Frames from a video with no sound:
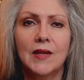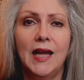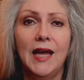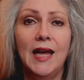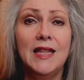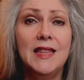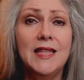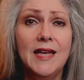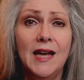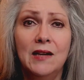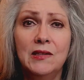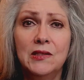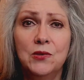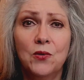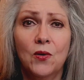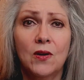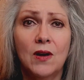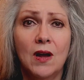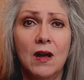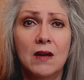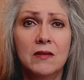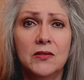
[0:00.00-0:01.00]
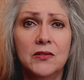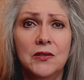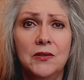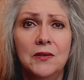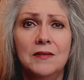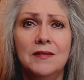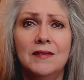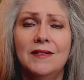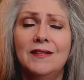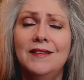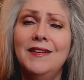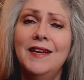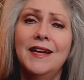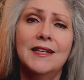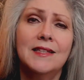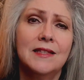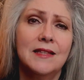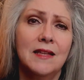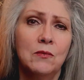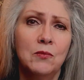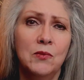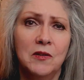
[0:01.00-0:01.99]
And the outdoor concert,
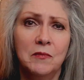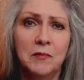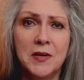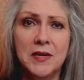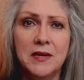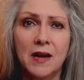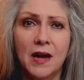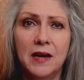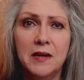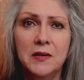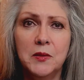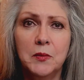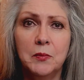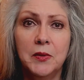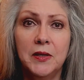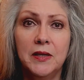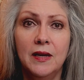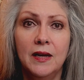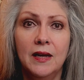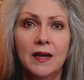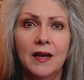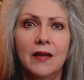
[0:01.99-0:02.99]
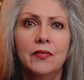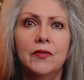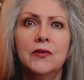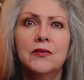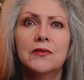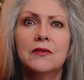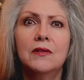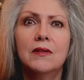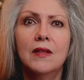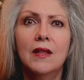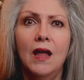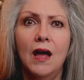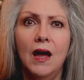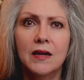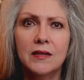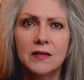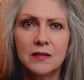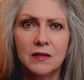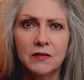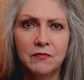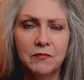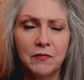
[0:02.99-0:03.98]
yes, that would have been nice, but there's
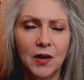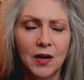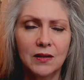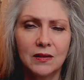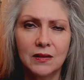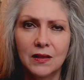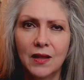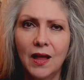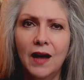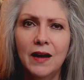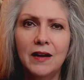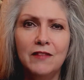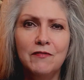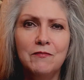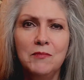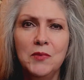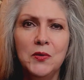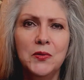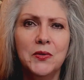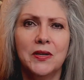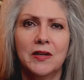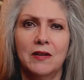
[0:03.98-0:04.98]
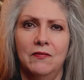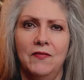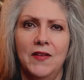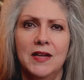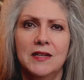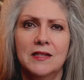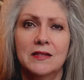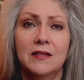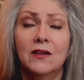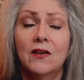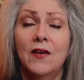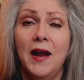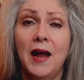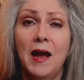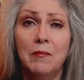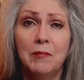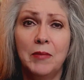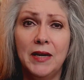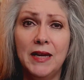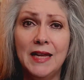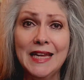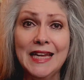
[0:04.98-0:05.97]
lots of live music events that are
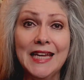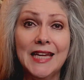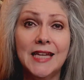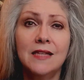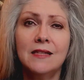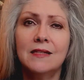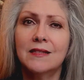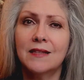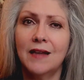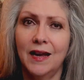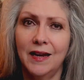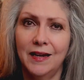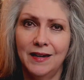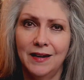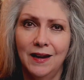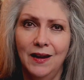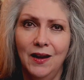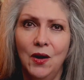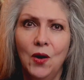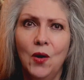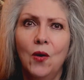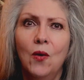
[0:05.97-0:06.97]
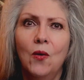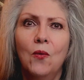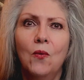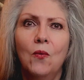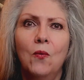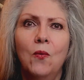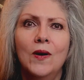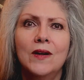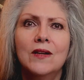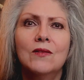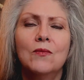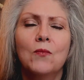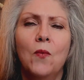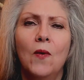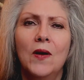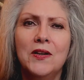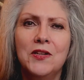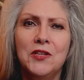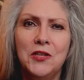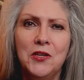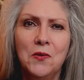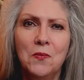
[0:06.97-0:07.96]
happening inside. What
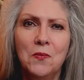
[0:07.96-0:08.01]
one do